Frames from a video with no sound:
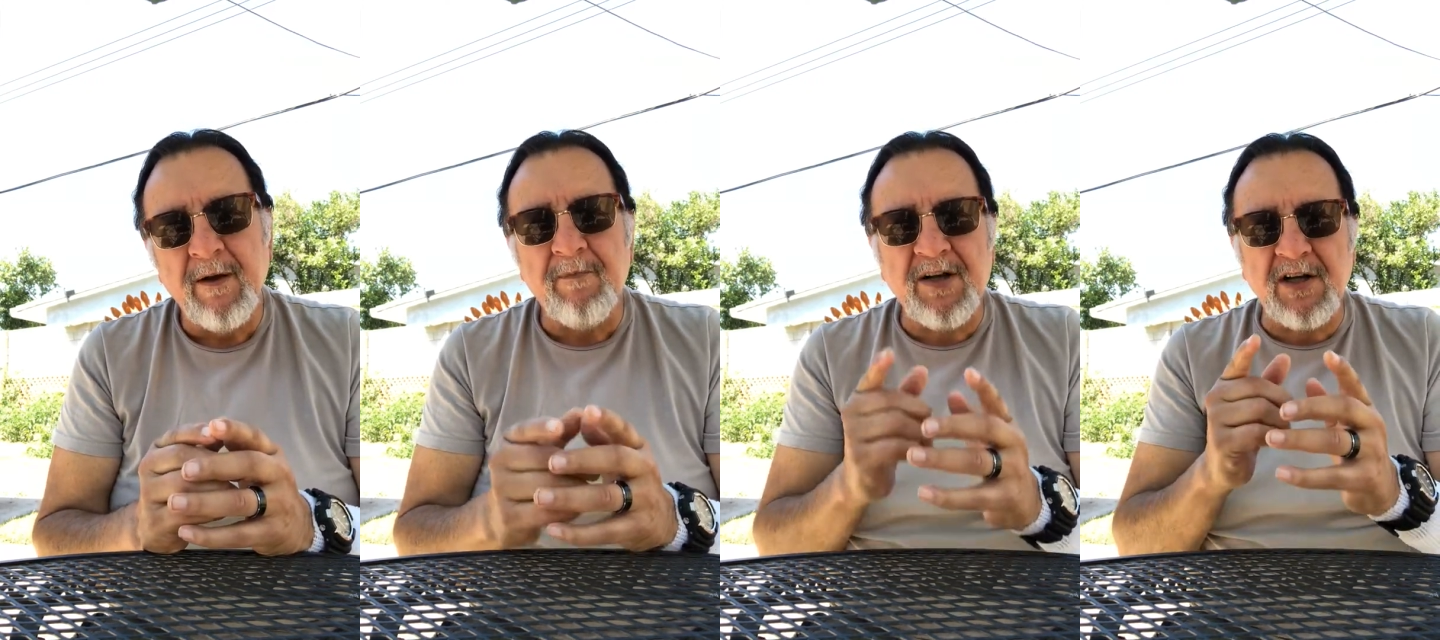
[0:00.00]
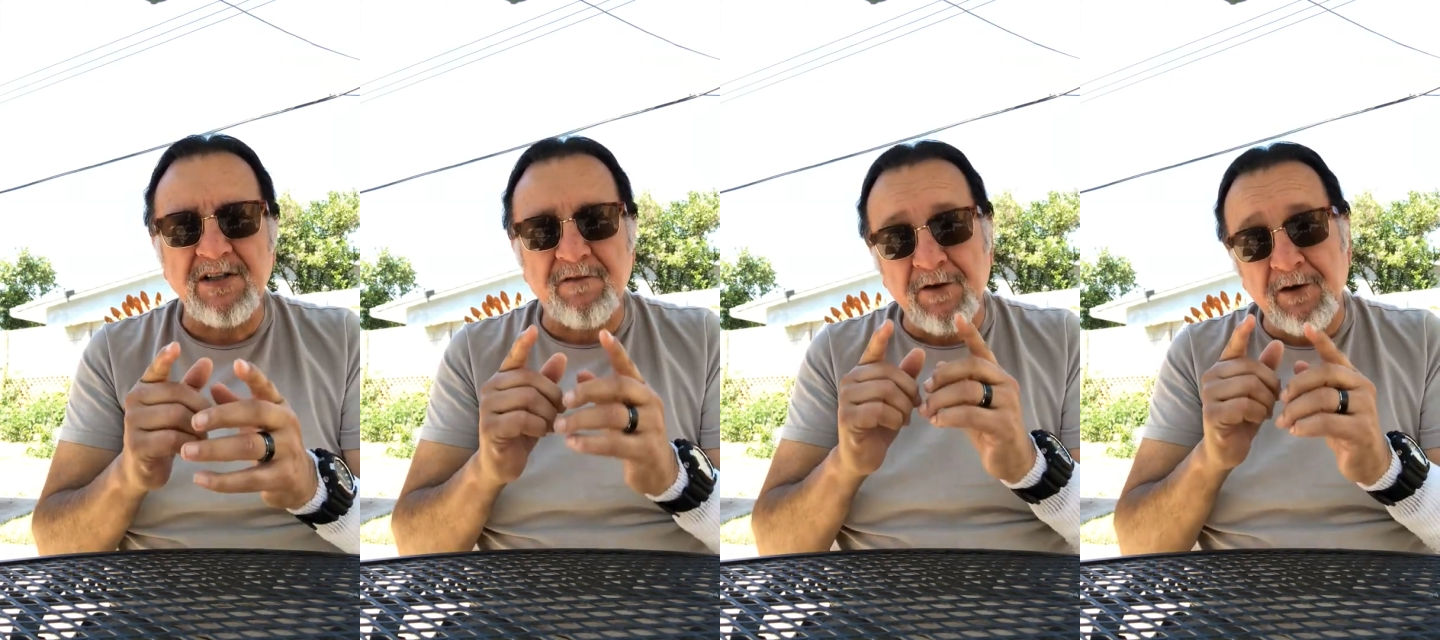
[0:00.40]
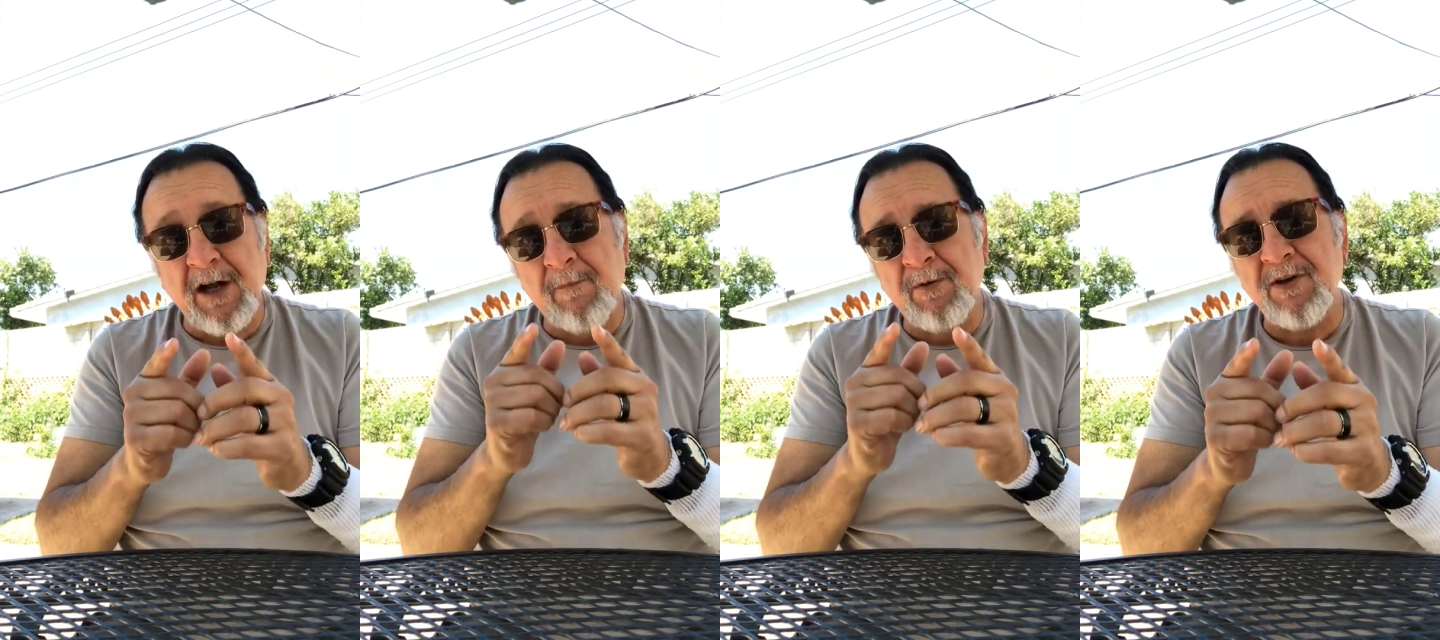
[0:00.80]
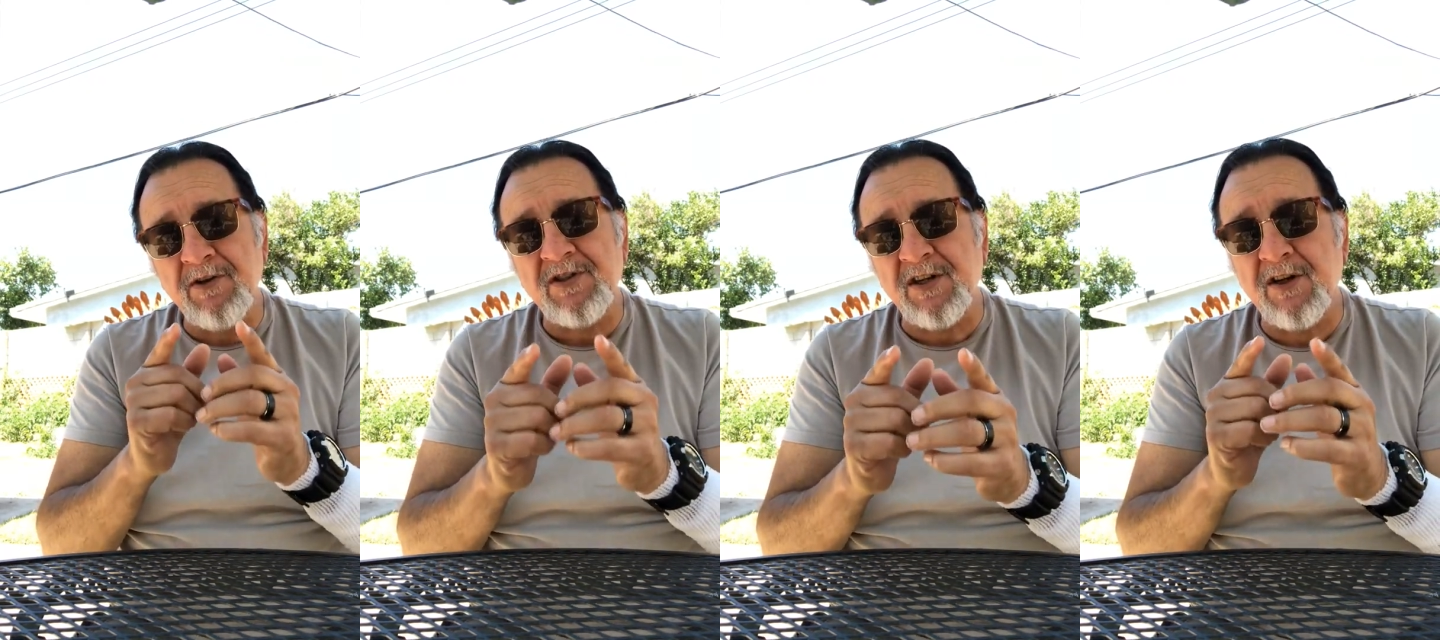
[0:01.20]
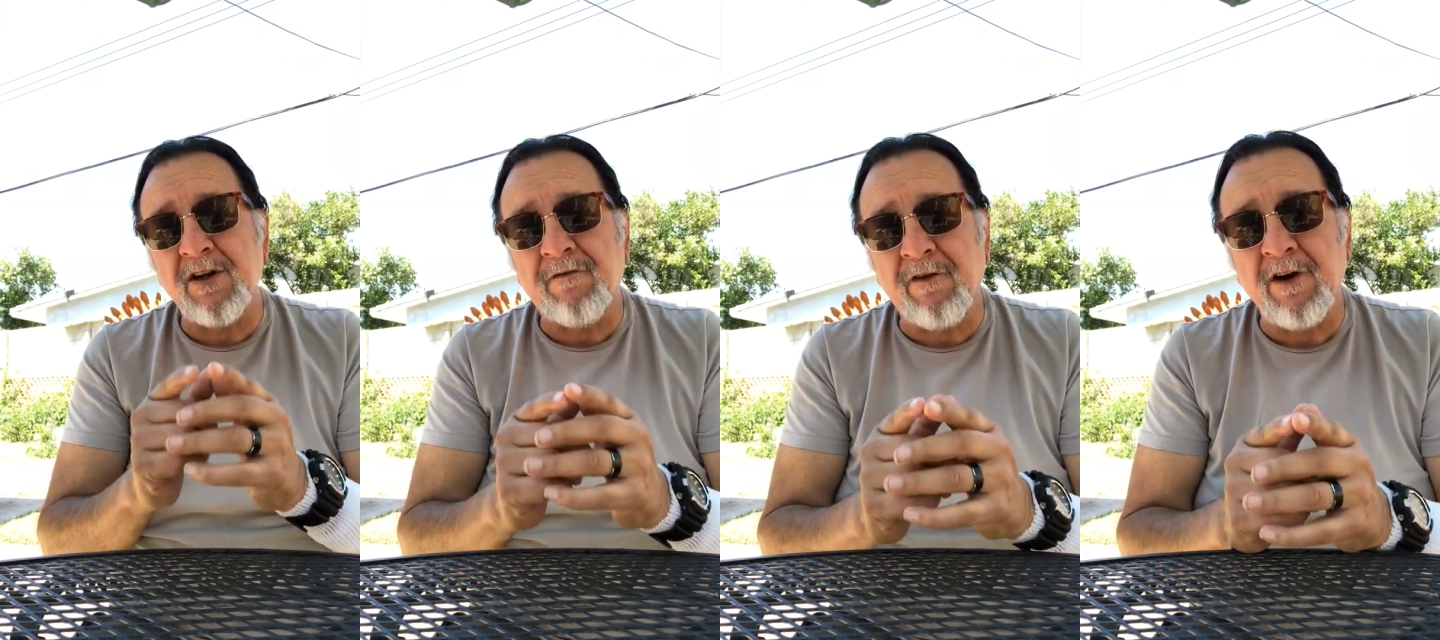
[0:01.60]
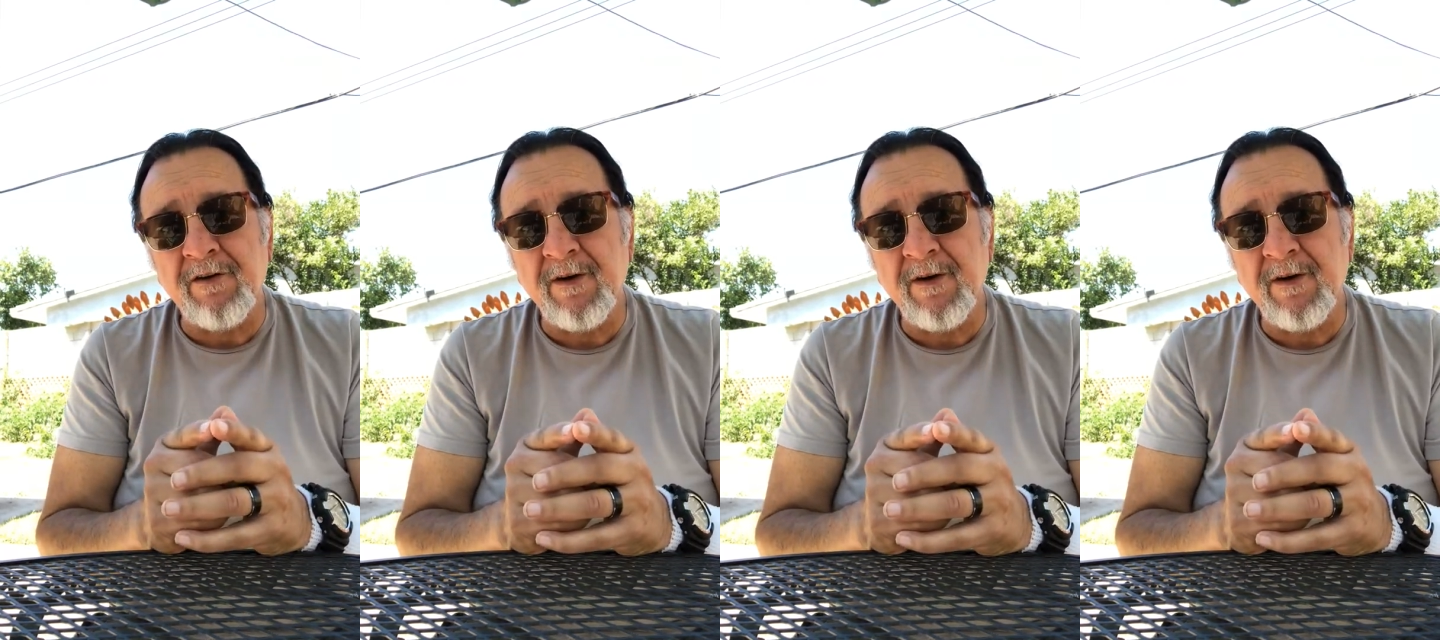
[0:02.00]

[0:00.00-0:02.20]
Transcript: because if you're not producing good fruit,